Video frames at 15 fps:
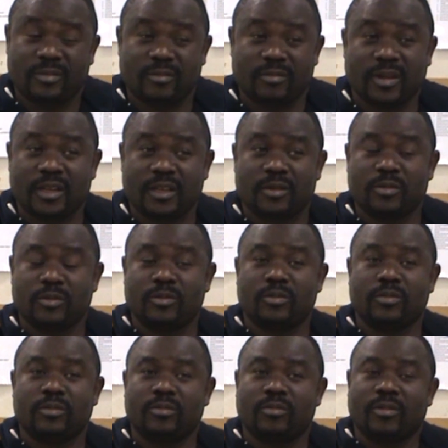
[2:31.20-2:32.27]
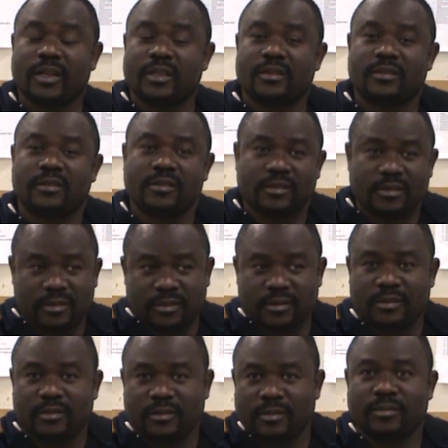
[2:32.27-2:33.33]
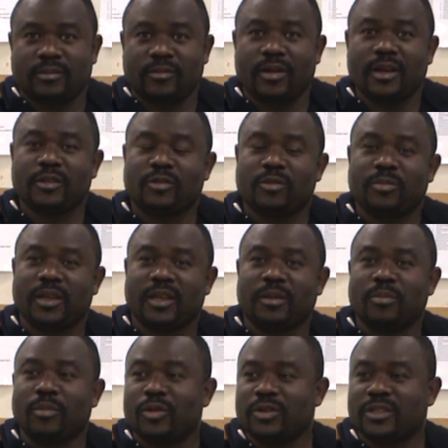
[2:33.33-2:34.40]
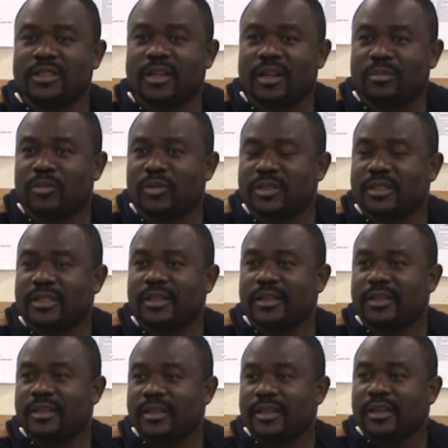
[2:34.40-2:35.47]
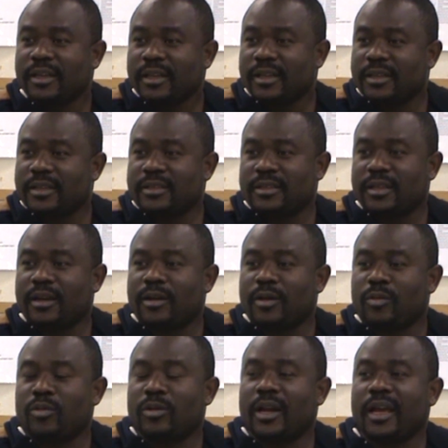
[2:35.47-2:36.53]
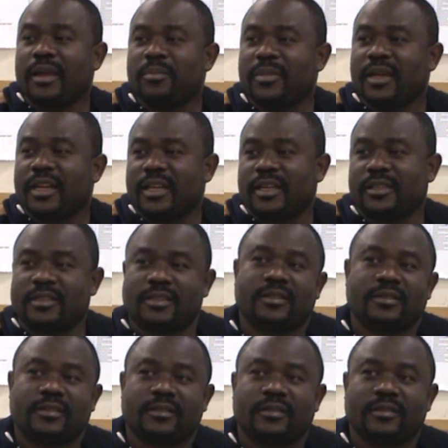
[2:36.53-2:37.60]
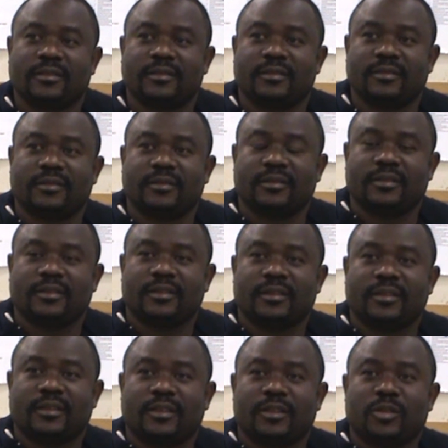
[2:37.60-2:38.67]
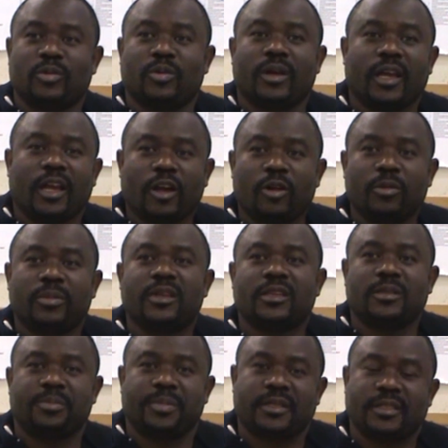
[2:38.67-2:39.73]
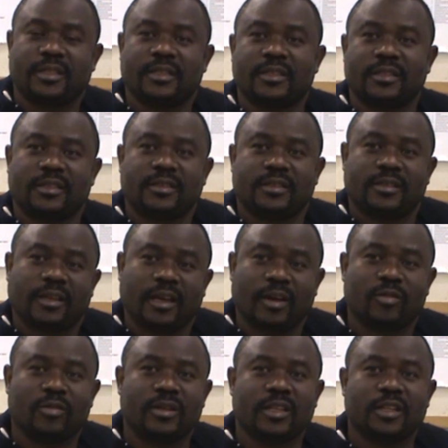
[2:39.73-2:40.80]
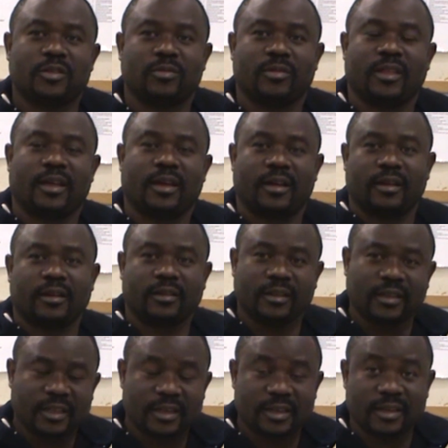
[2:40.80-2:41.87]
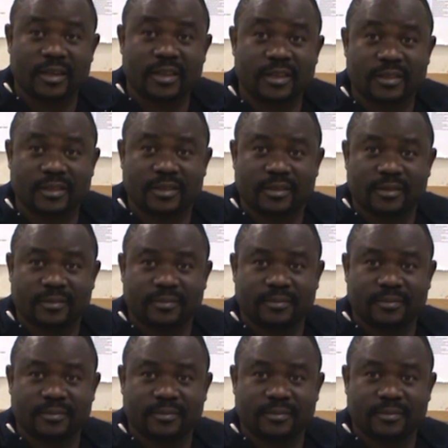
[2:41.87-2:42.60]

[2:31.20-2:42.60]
what's going to be emotional mostly, it's will I manage to help these patients according to their needs.